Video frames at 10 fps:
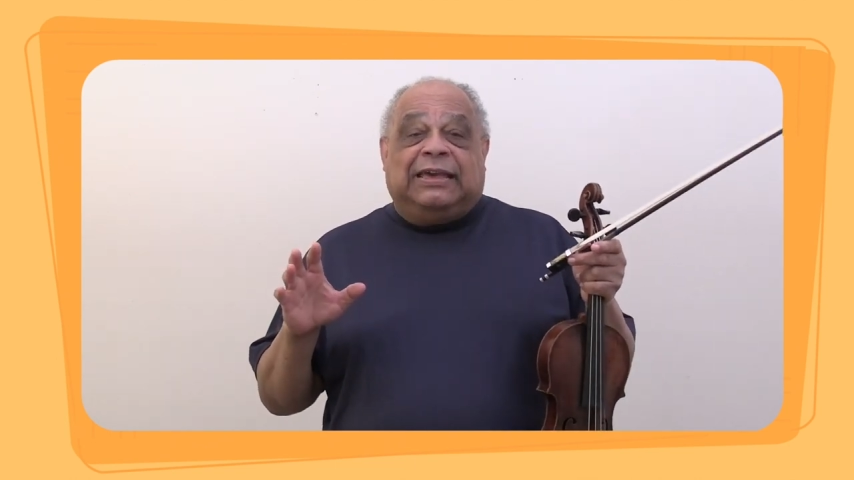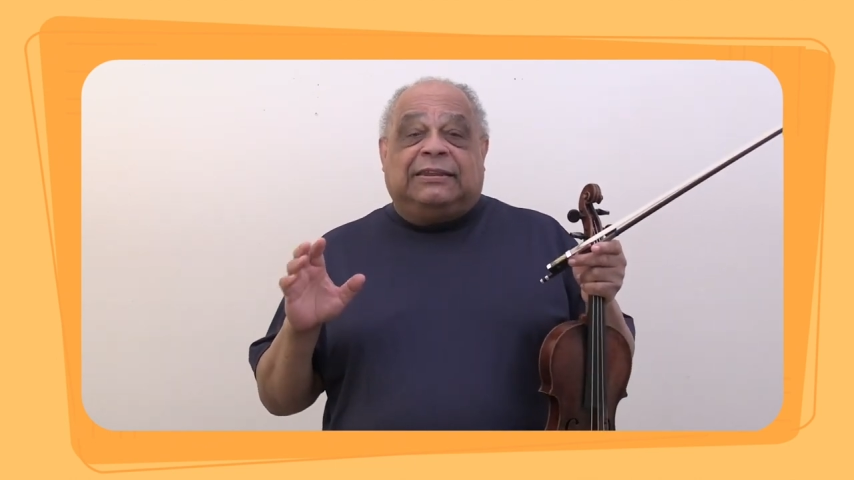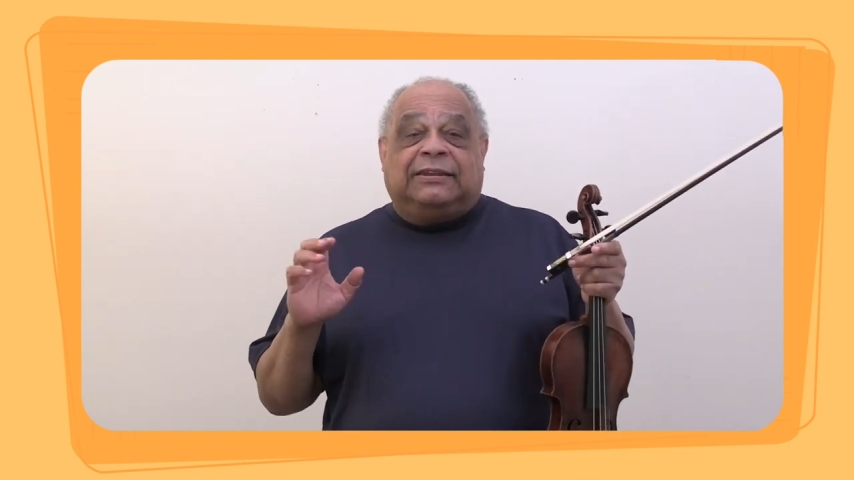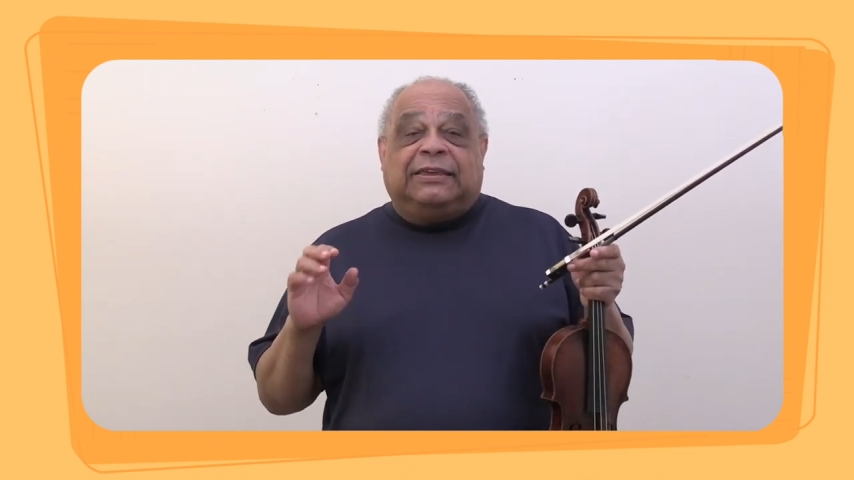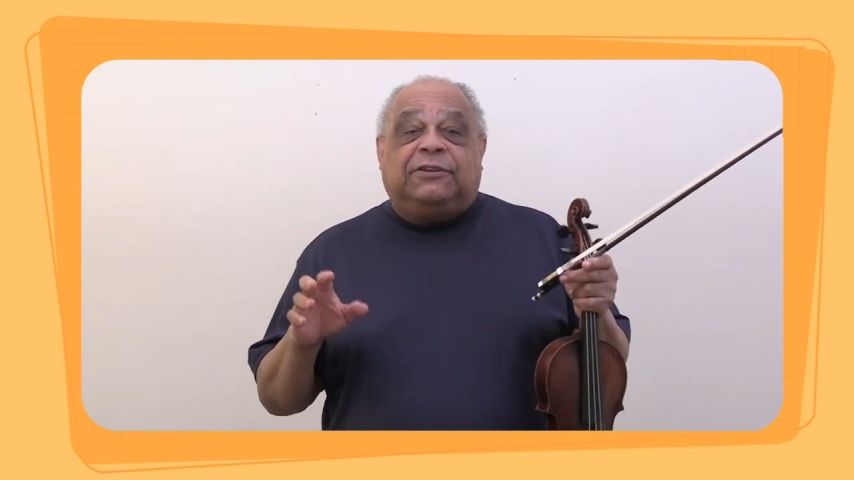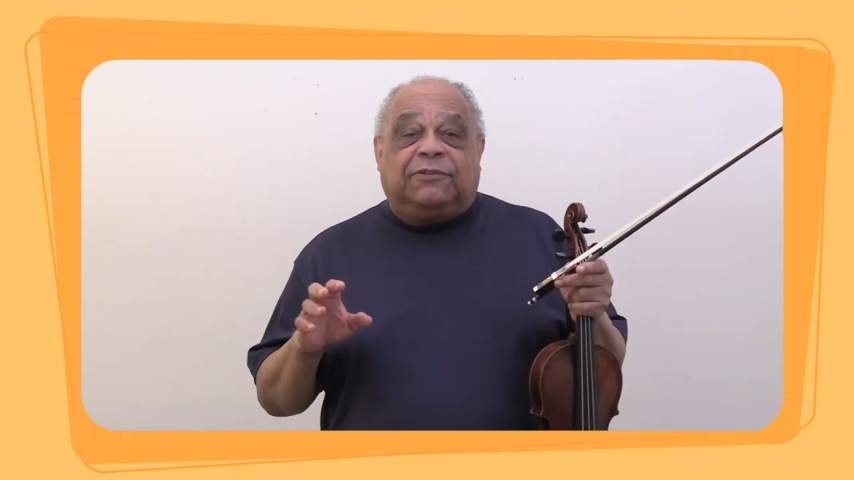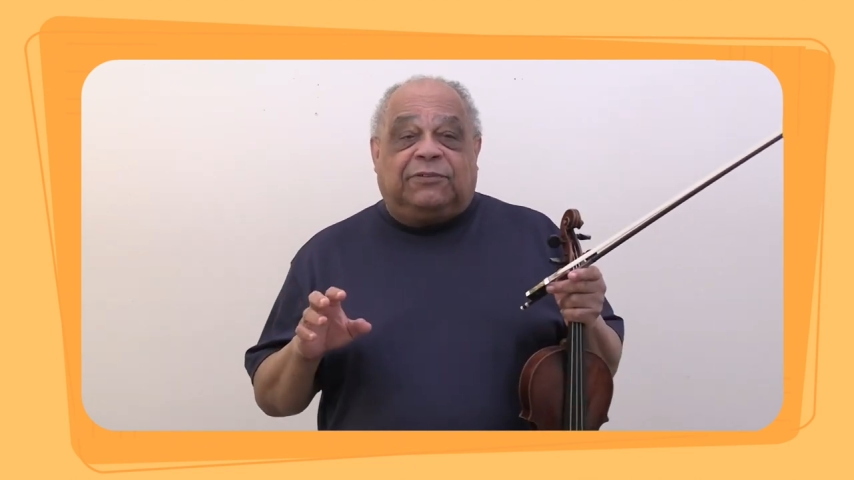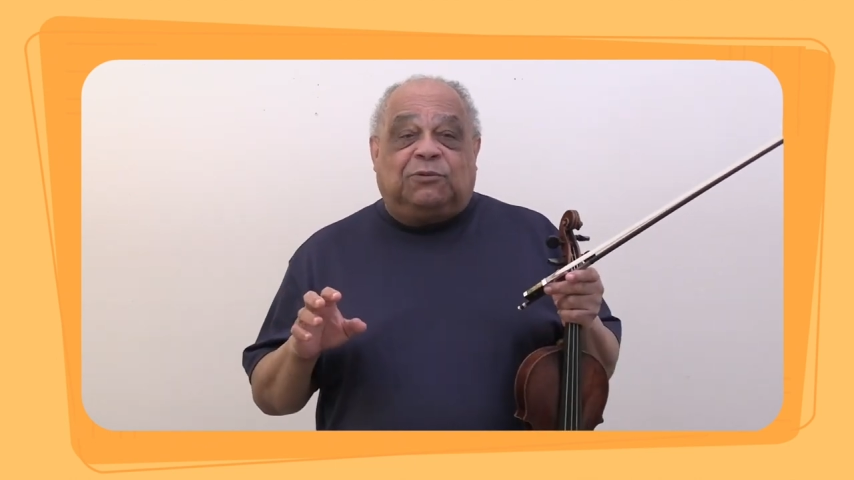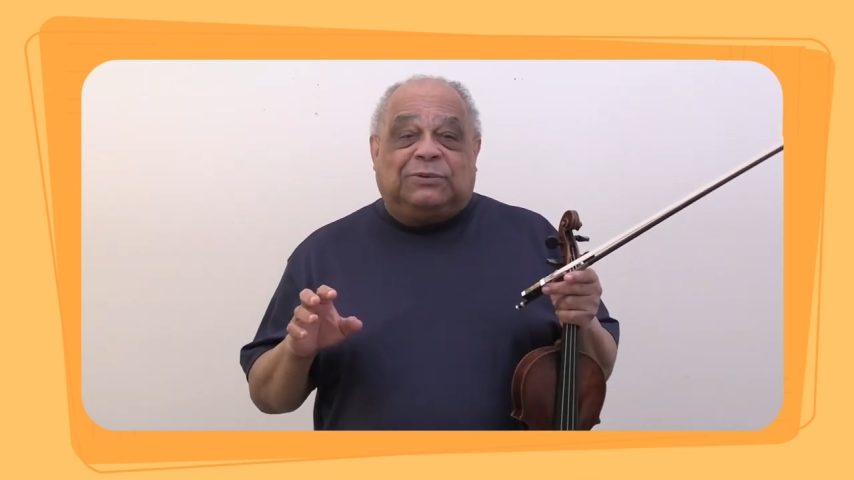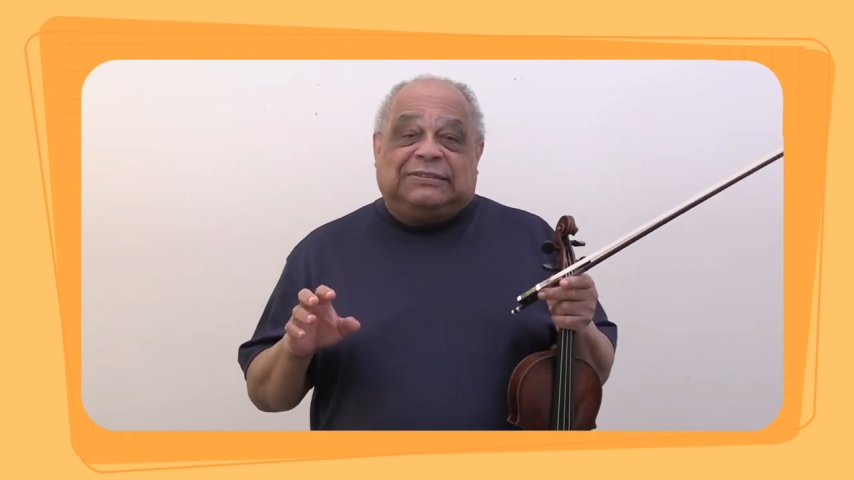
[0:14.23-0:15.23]
and an
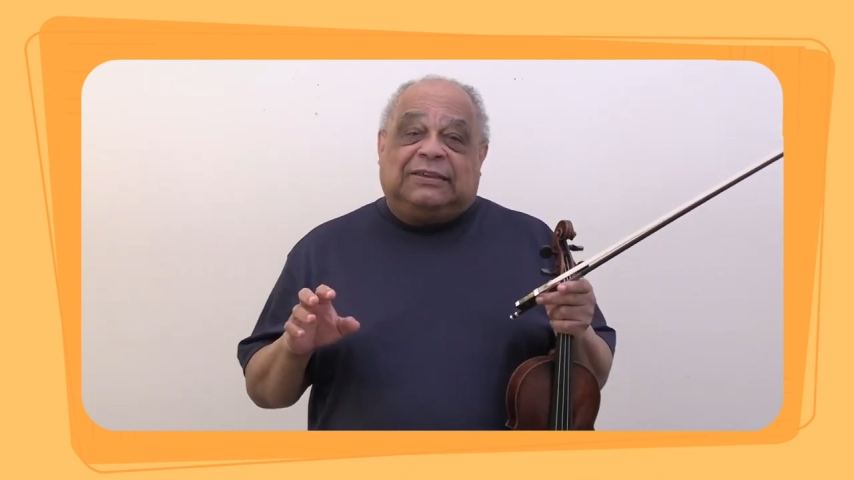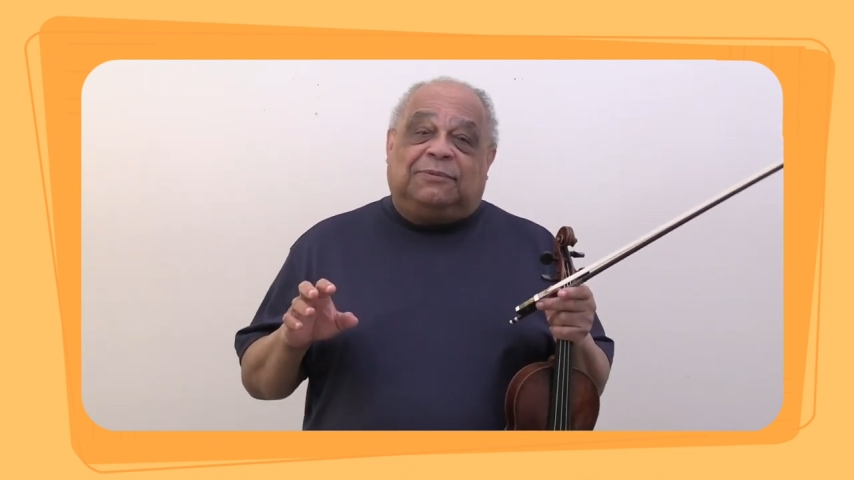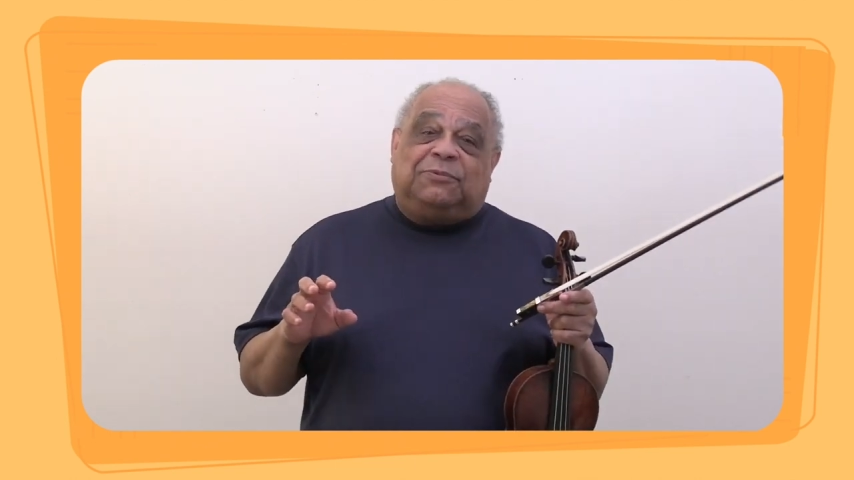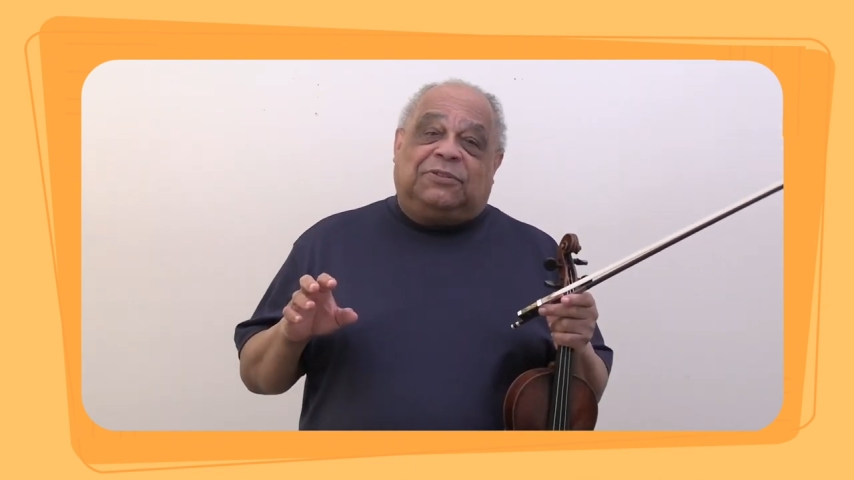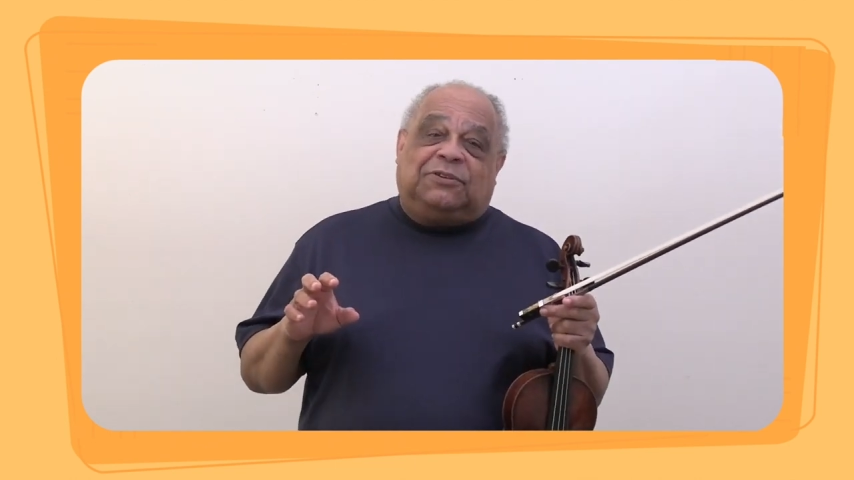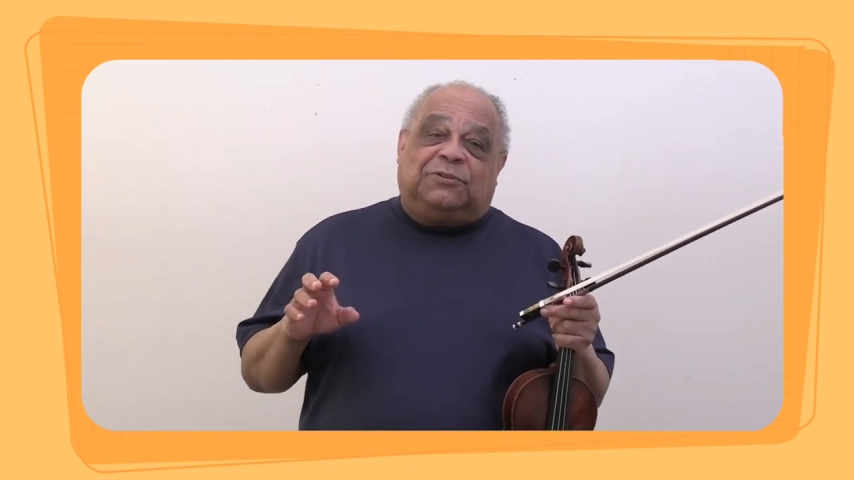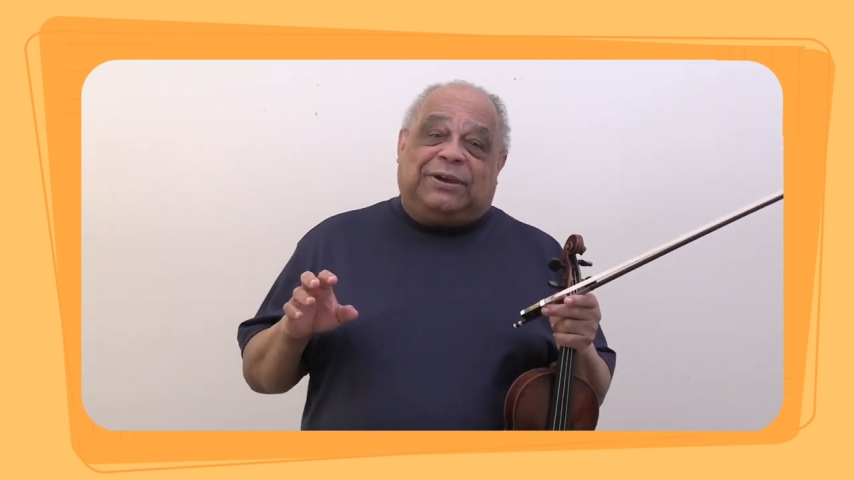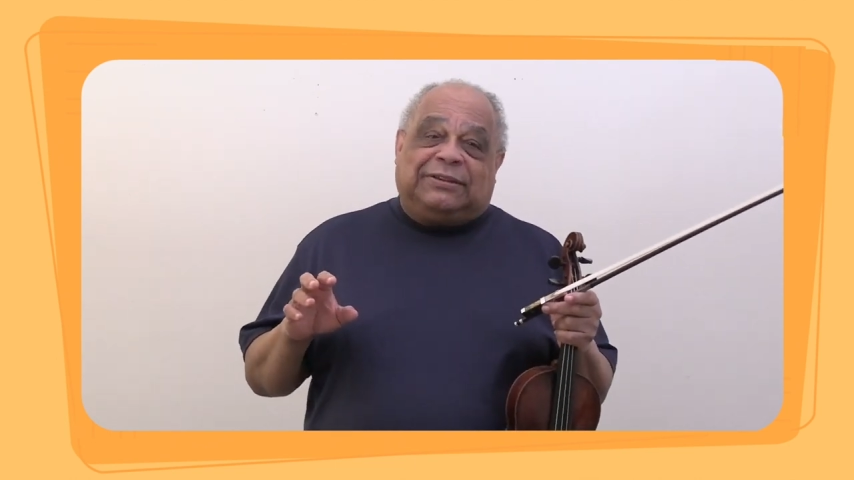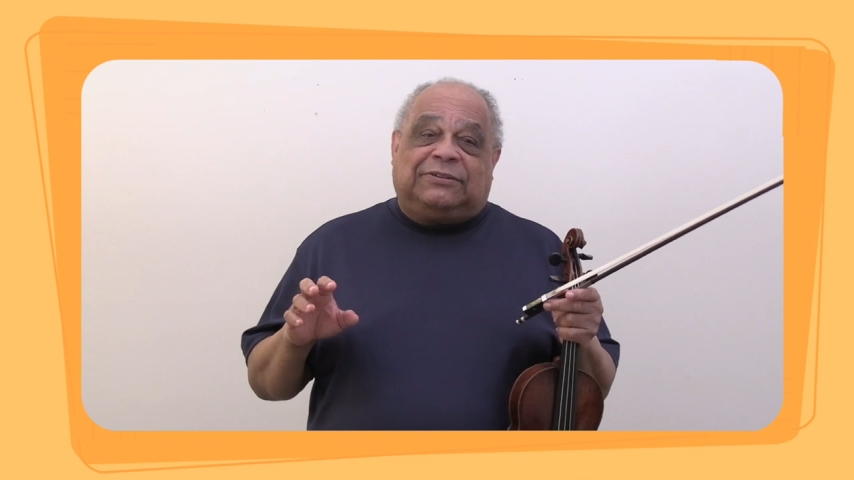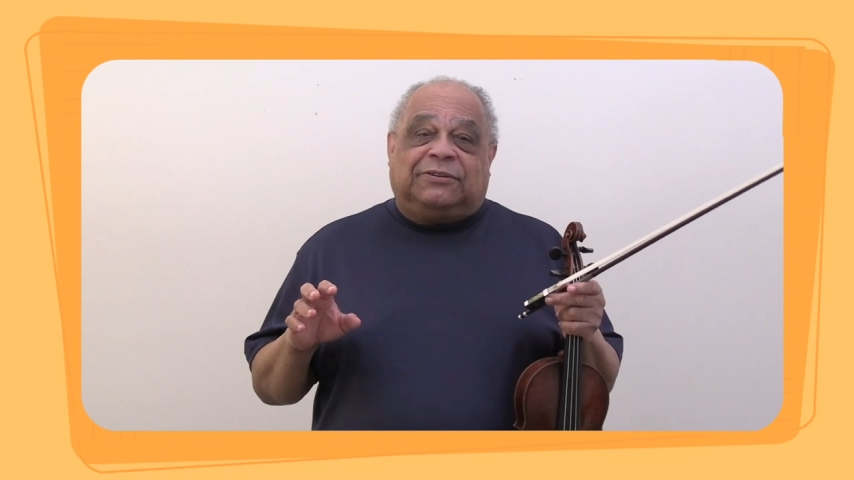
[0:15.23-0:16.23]
interview was set up with the
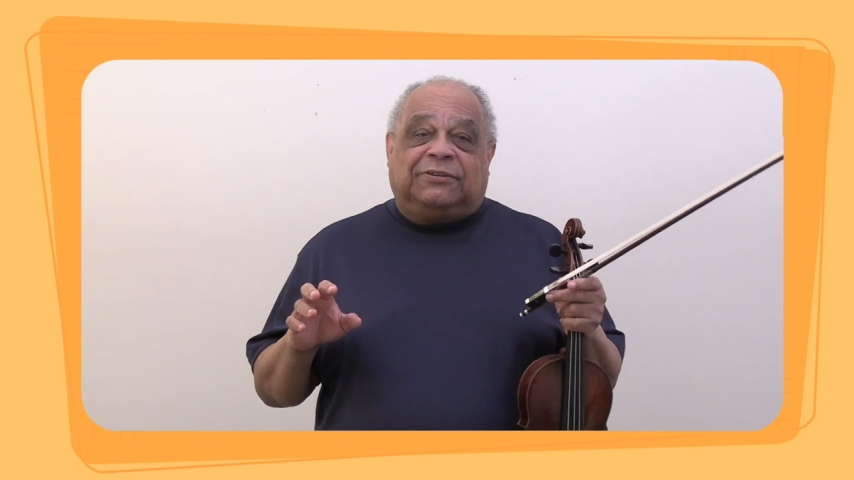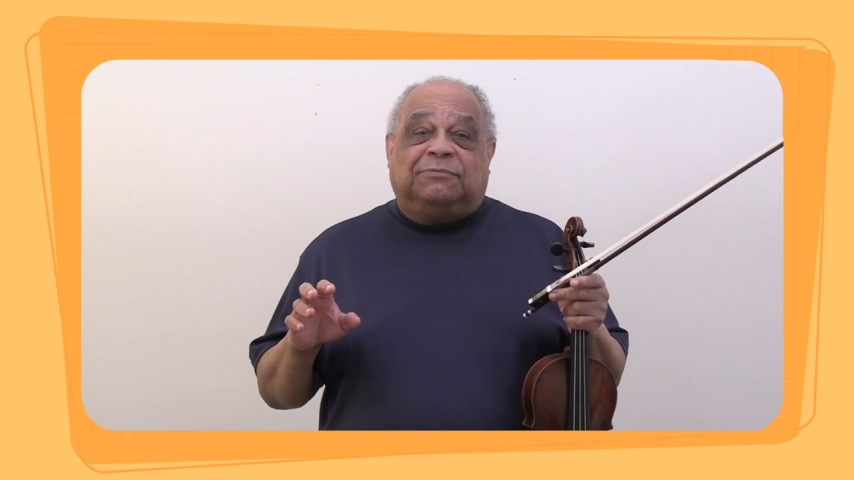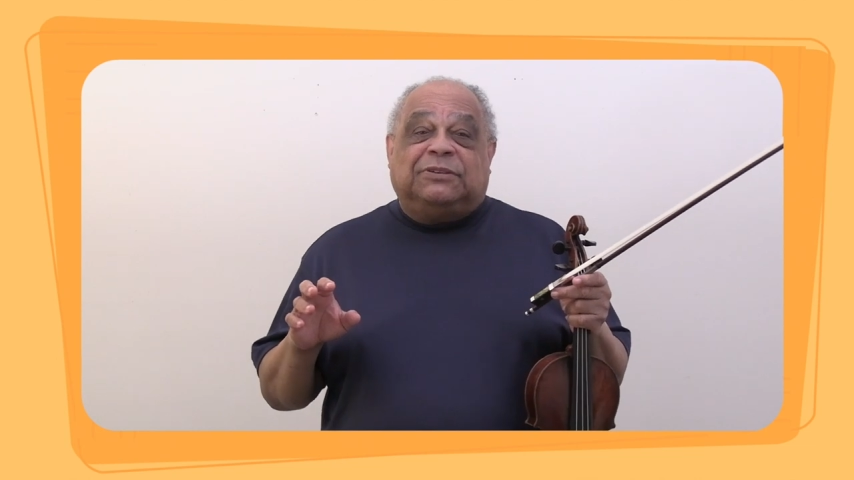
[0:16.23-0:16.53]
director,